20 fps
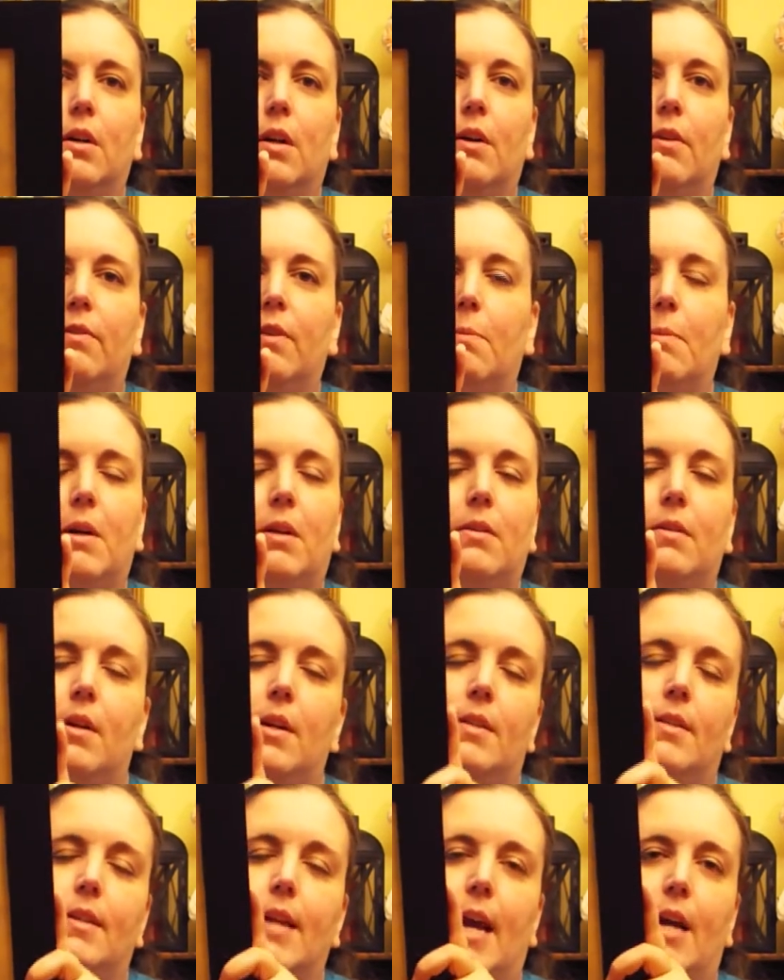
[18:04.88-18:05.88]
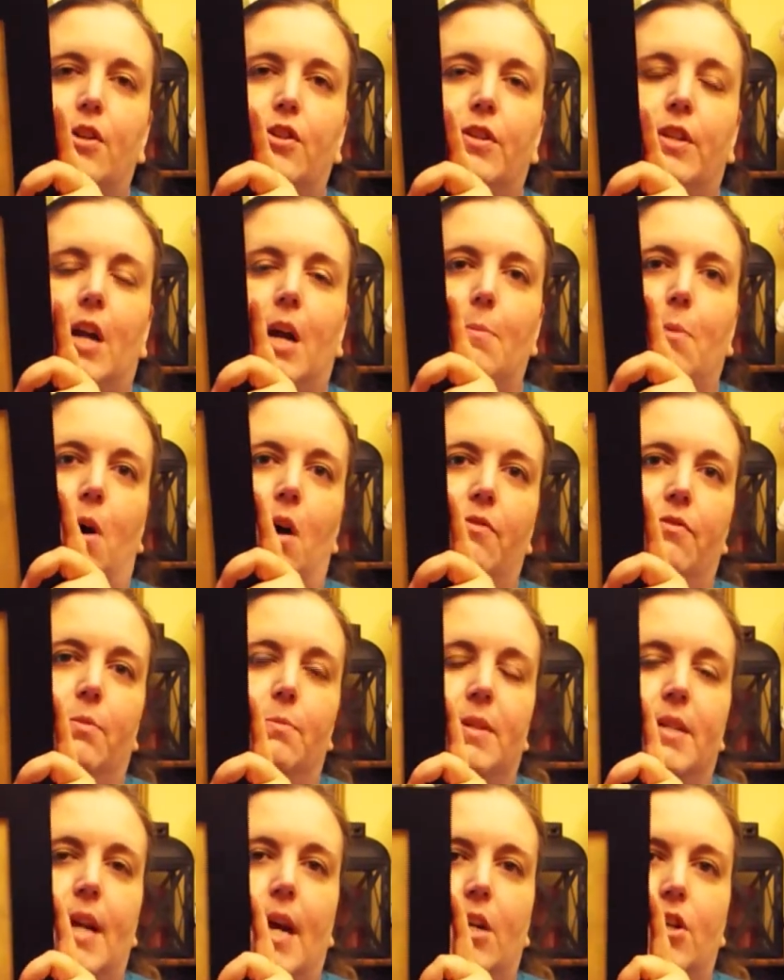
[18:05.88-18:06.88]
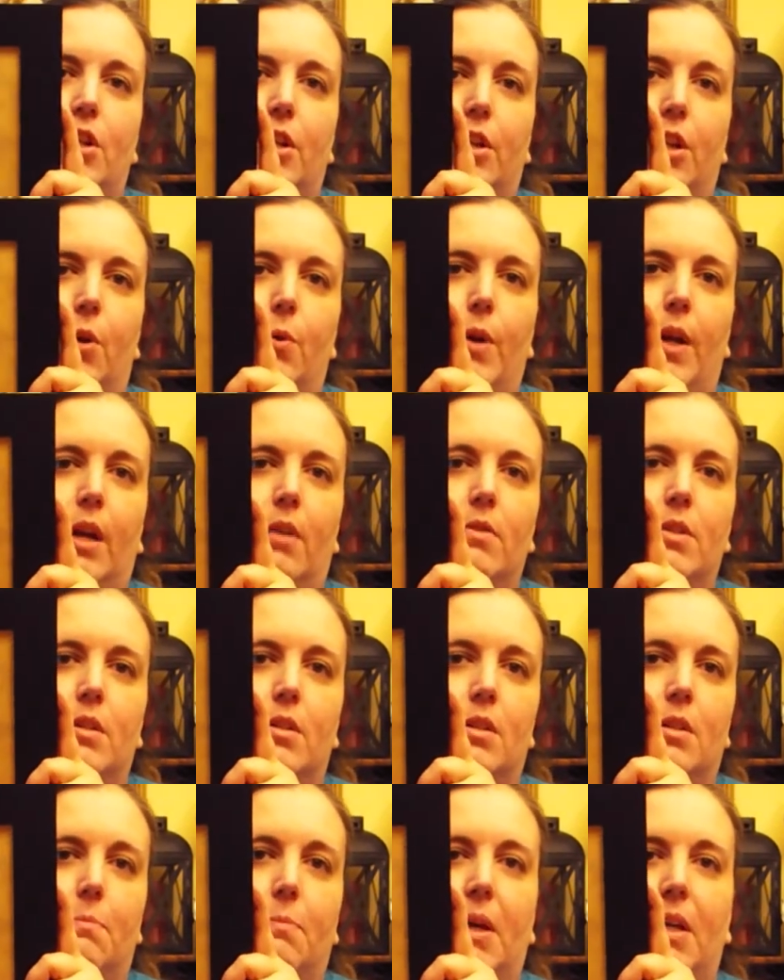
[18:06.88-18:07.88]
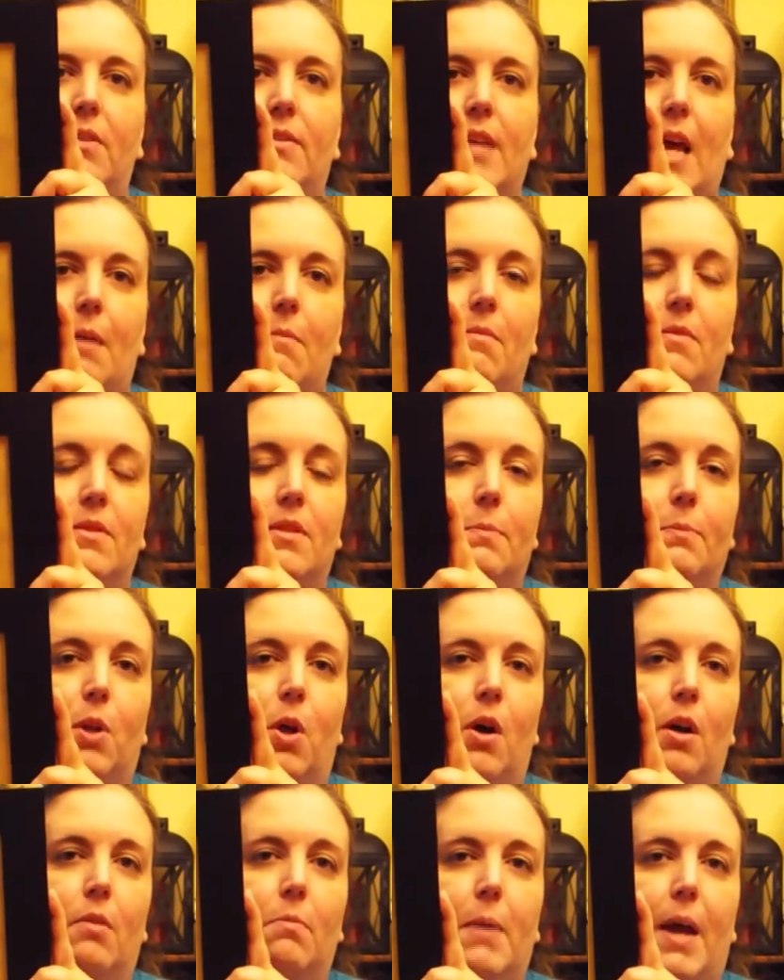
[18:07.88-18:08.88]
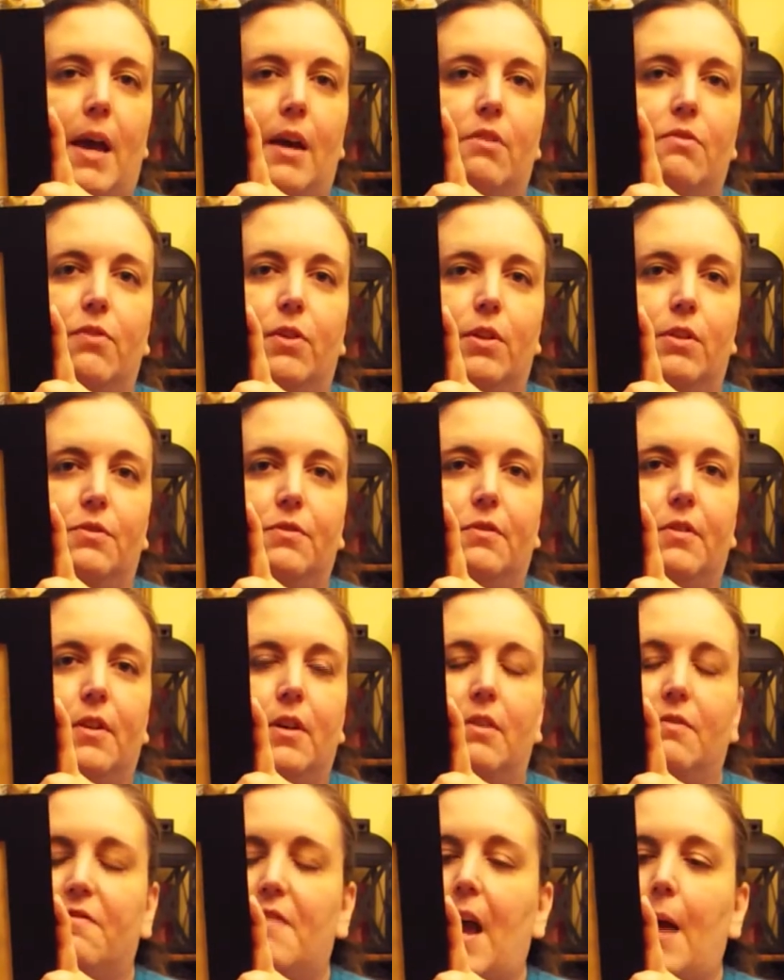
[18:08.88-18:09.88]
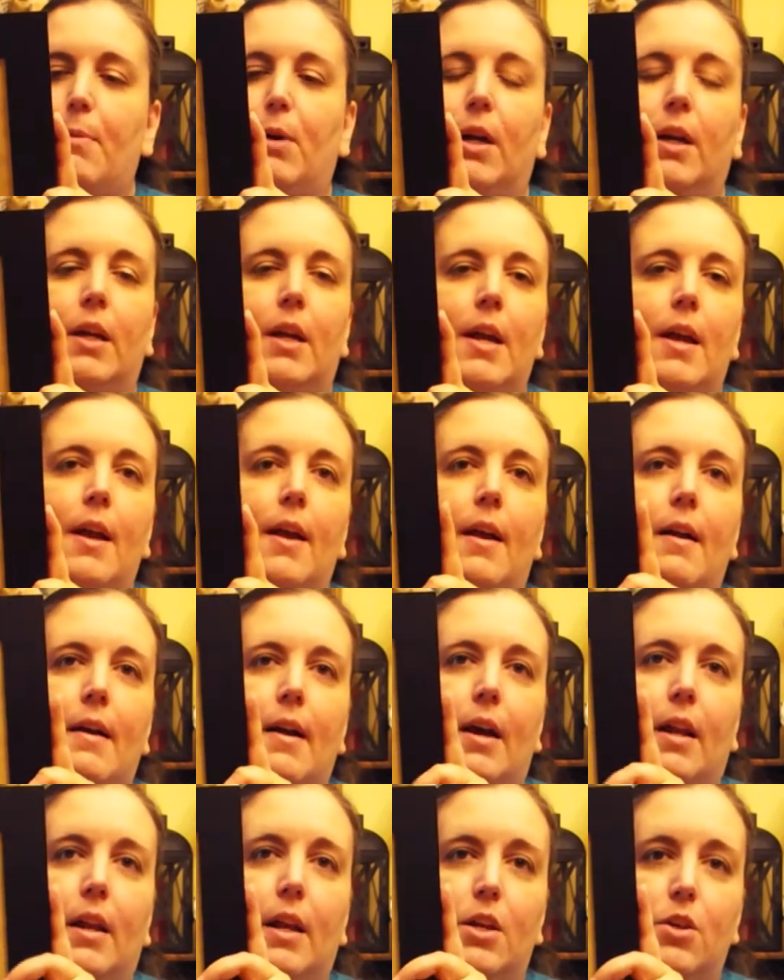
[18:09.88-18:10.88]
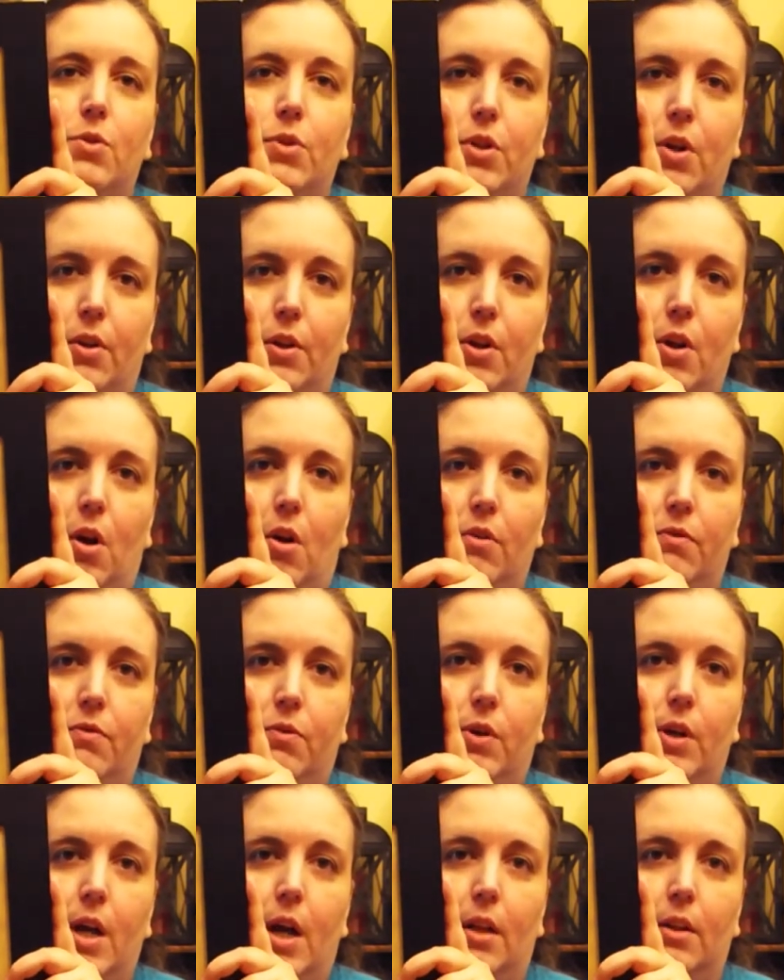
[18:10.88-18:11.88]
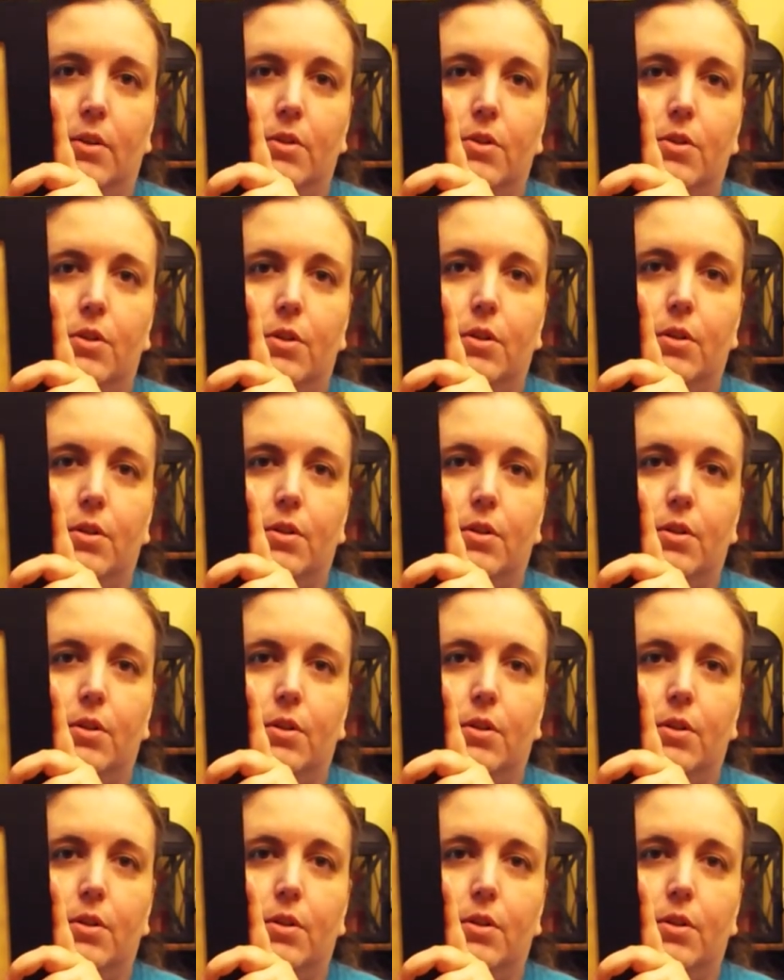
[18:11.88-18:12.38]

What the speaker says: from a stash that I bought from Stash Unloading. It was just a big Ziploc bag full of fabric, and I used all the called for colors.